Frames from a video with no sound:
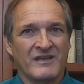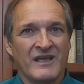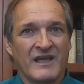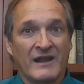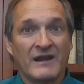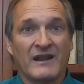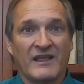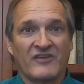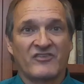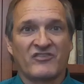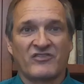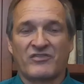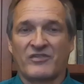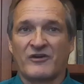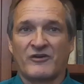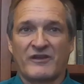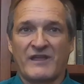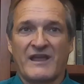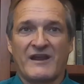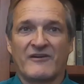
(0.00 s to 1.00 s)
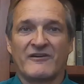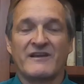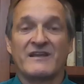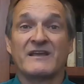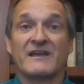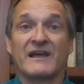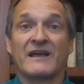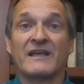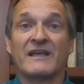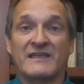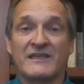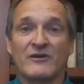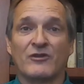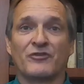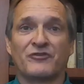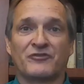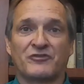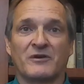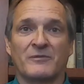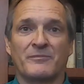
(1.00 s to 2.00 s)
unless they're carrying a
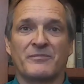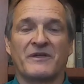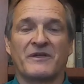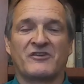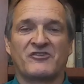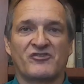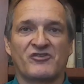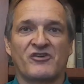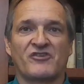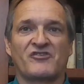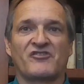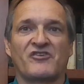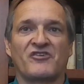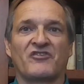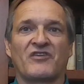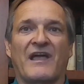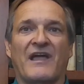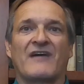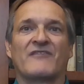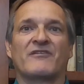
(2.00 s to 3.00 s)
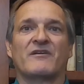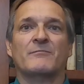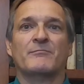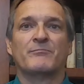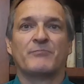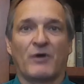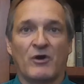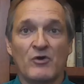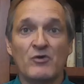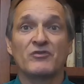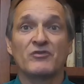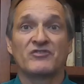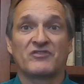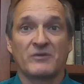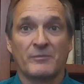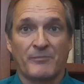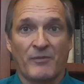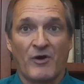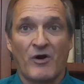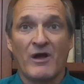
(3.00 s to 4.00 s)
guilt trip that churches have imposed
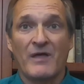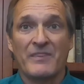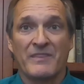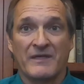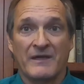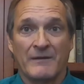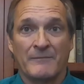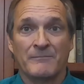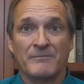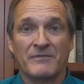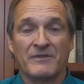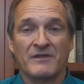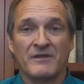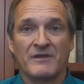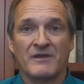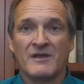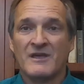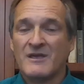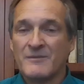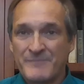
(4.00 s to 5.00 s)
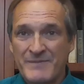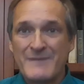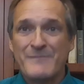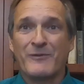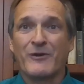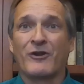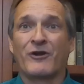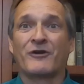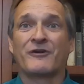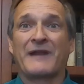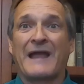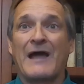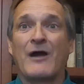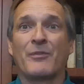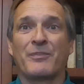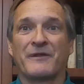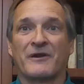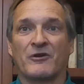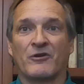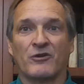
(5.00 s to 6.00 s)
upon them. People aren't
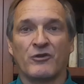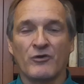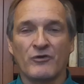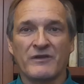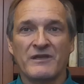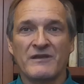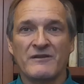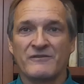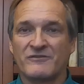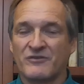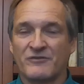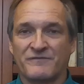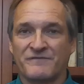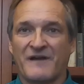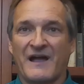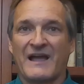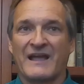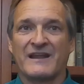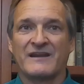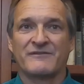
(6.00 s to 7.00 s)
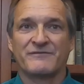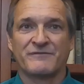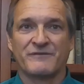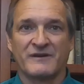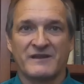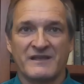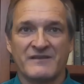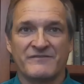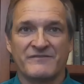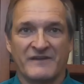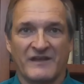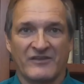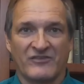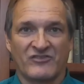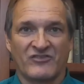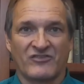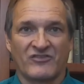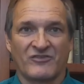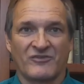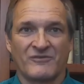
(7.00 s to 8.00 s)
out there looking to find
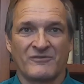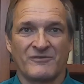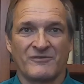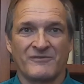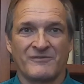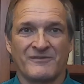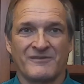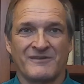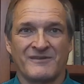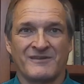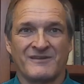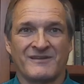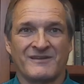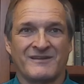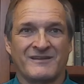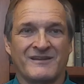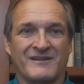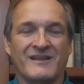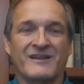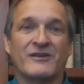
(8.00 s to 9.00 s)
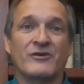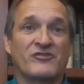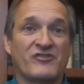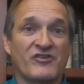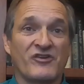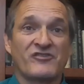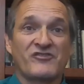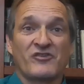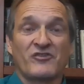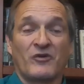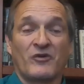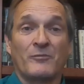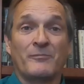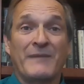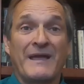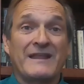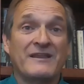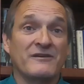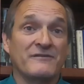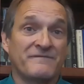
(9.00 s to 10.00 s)
forgiveness. Now, churches will
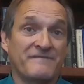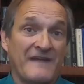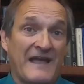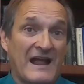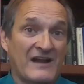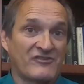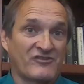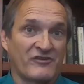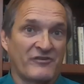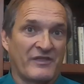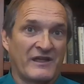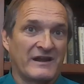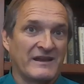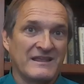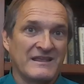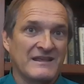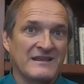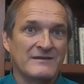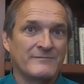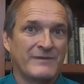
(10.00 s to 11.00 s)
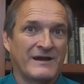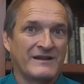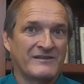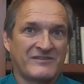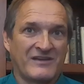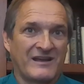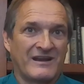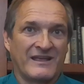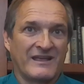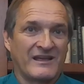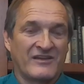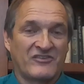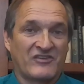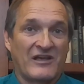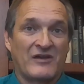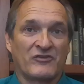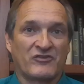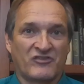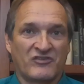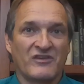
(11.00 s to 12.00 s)
manufacture the need by telling us
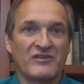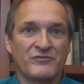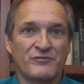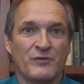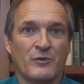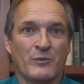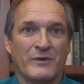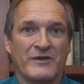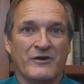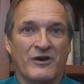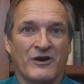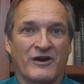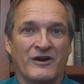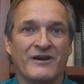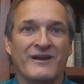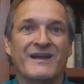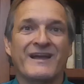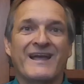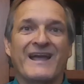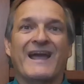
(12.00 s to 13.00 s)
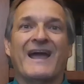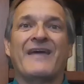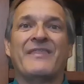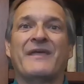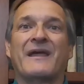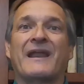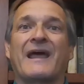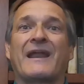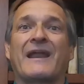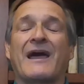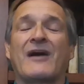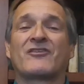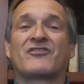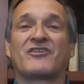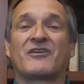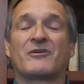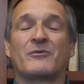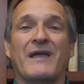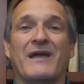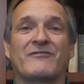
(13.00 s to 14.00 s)
sinful we are and then announce
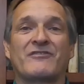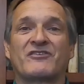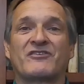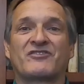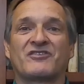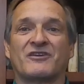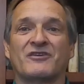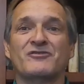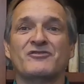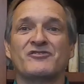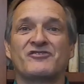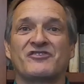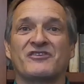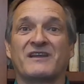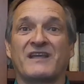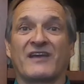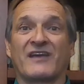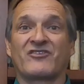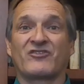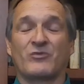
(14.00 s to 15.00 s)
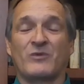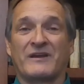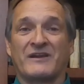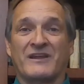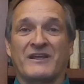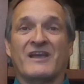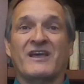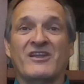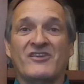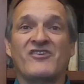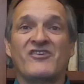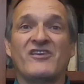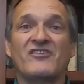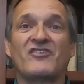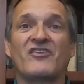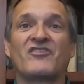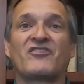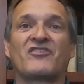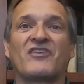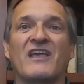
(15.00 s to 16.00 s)
that we have a solution. Guess what?
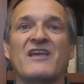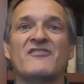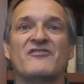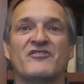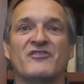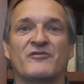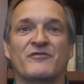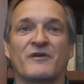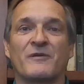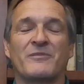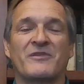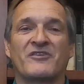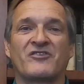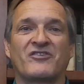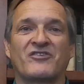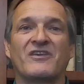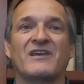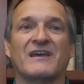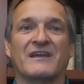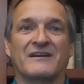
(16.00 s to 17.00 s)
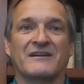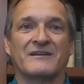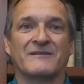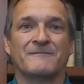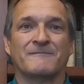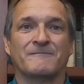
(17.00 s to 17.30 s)
Jesus saves you from this sin.